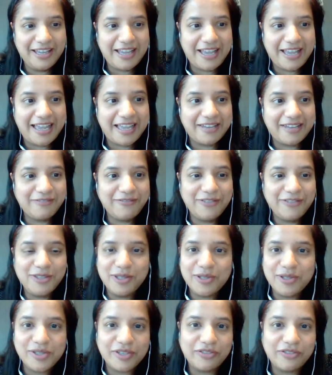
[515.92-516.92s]
And for
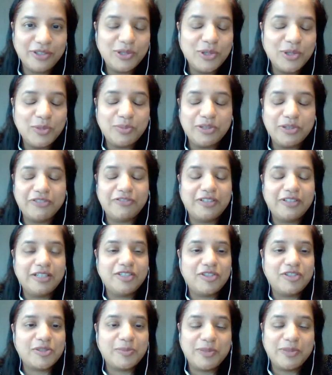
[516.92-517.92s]
those of you who prefer
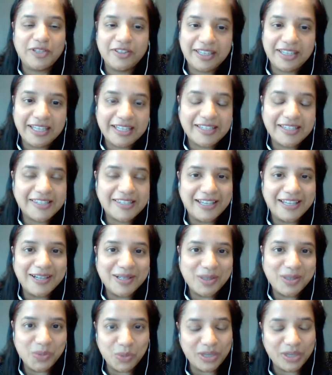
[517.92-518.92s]
just putting their heads
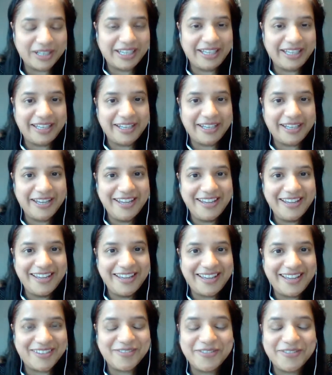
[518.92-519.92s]
down and working
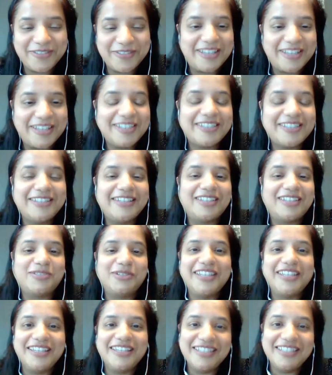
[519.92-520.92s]
and find
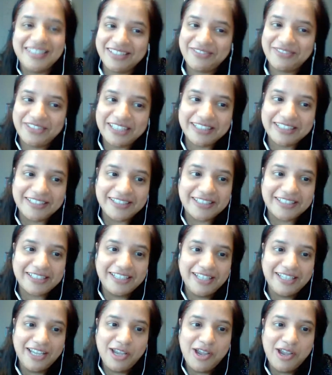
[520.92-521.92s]
networking difficult,
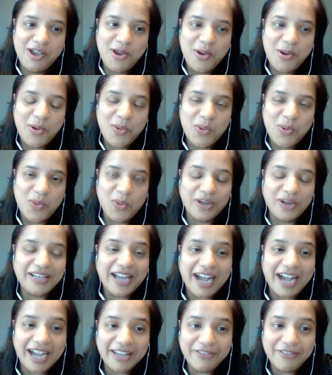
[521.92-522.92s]

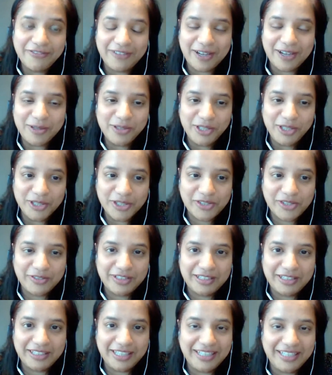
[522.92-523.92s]
what I found
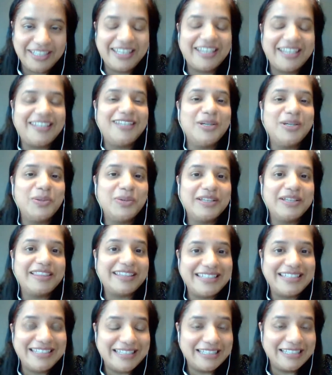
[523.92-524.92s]
useful in getting over
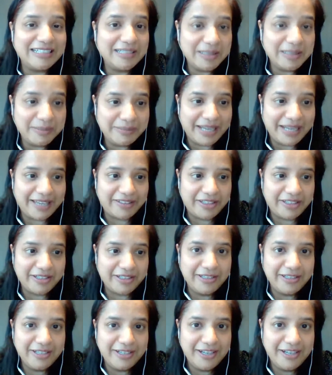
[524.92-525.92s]
that internal
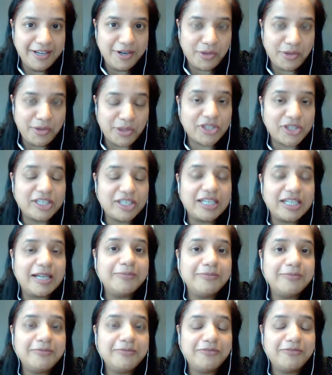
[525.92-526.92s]
barrier was to
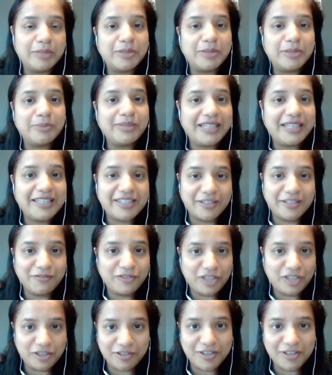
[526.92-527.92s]
come from a place of
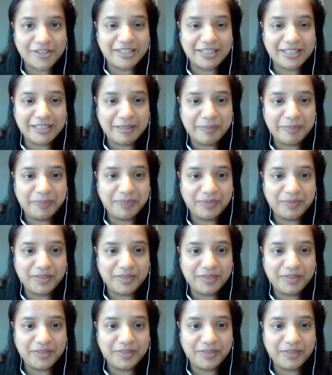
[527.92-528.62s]
generosity.